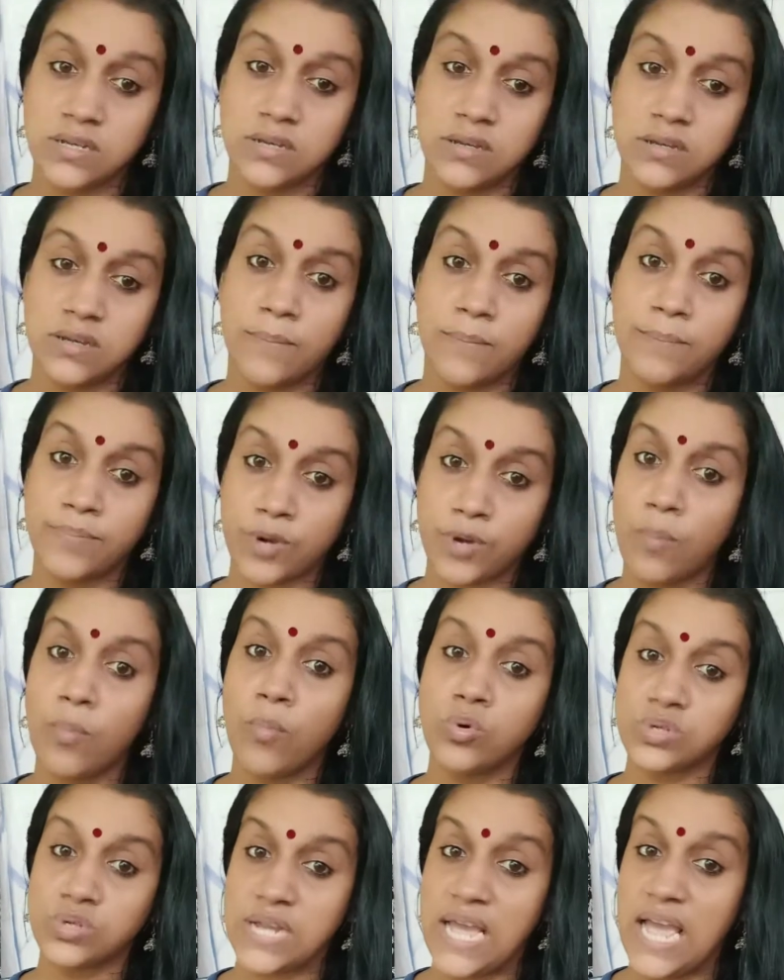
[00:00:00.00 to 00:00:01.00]
Promote
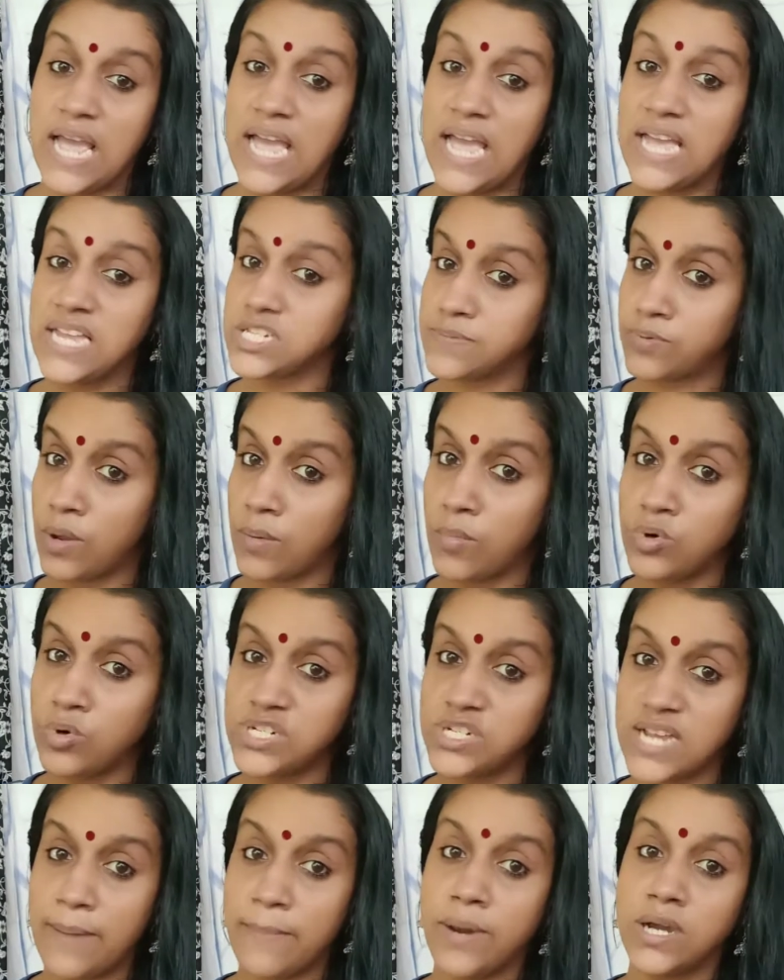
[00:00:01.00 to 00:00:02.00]

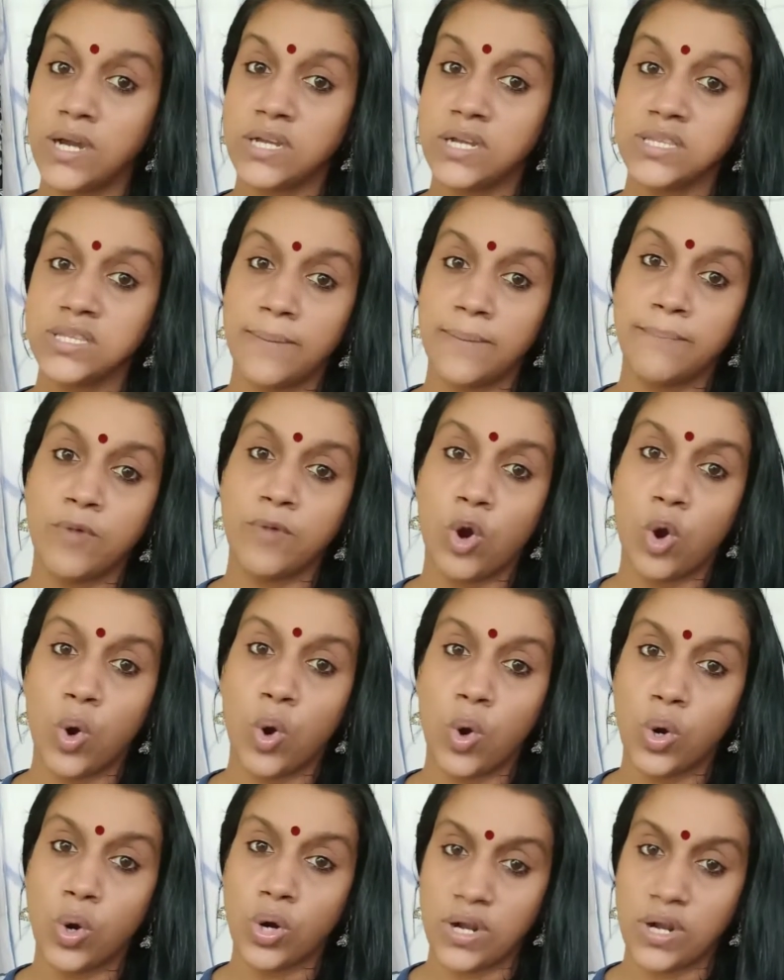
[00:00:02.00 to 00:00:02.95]
among them all.